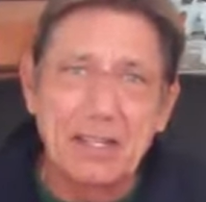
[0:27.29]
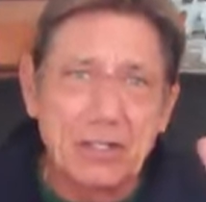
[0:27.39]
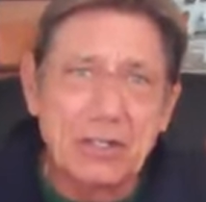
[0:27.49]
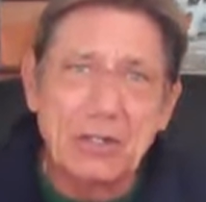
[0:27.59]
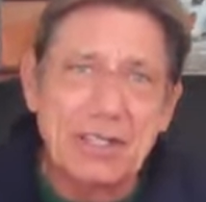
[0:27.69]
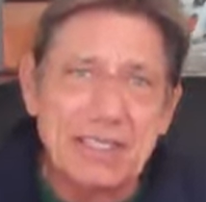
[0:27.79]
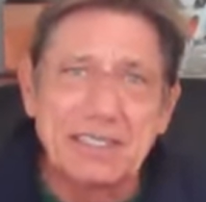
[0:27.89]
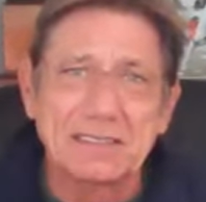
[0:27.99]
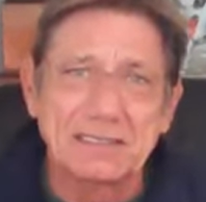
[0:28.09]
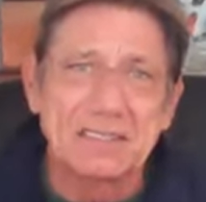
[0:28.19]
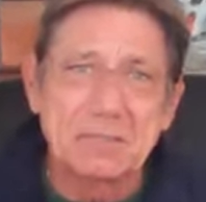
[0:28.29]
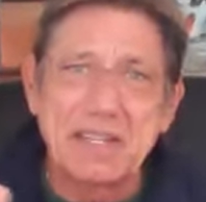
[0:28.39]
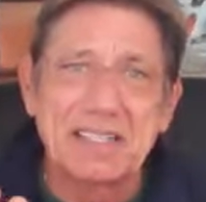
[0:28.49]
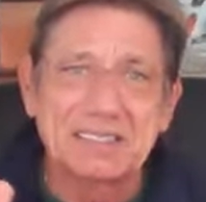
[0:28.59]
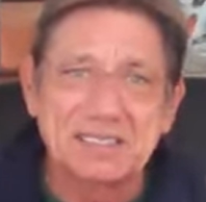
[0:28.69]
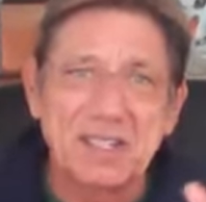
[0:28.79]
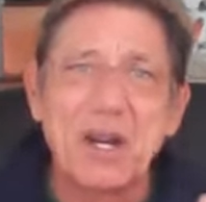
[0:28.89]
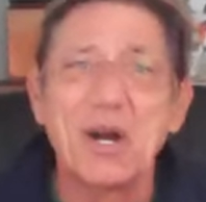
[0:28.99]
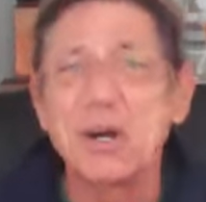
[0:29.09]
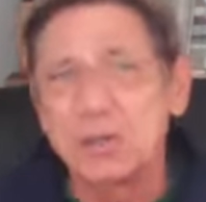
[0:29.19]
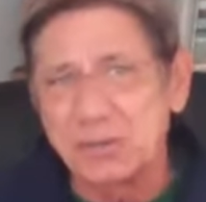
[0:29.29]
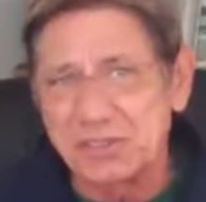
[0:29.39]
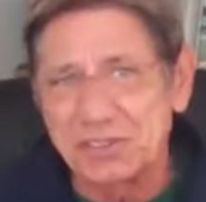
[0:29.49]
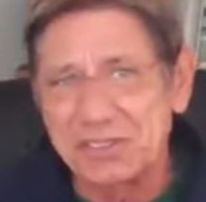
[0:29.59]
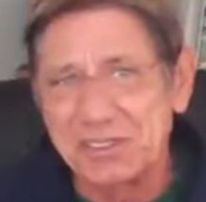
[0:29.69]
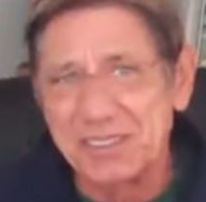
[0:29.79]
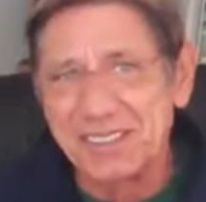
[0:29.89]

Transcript: who is the best coach?